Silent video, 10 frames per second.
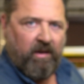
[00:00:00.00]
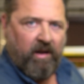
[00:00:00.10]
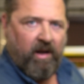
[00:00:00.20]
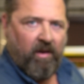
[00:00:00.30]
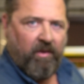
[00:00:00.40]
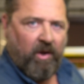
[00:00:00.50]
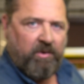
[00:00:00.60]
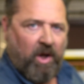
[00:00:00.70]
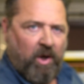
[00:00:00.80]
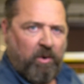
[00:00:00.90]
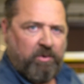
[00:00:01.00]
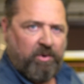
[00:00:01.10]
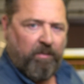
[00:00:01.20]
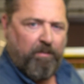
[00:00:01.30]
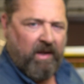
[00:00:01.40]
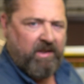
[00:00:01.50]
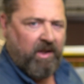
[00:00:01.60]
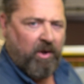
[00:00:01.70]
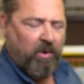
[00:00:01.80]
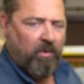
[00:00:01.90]
Now those holes are
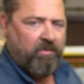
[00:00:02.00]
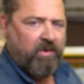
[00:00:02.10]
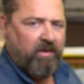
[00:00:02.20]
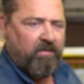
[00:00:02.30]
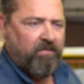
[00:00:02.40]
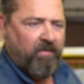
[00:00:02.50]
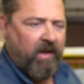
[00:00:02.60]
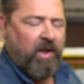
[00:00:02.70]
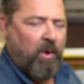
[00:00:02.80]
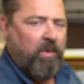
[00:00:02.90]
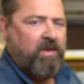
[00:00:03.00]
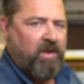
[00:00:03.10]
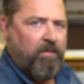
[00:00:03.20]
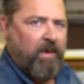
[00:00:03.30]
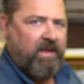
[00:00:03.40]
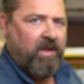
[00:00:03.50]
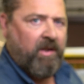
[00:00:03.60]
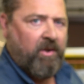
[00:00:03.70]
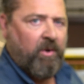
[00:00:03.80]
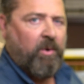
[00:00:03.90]
mixing holes. They're, they go into the
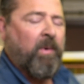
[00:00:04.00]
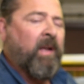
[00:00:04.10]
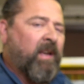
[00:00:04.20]
mixing tube.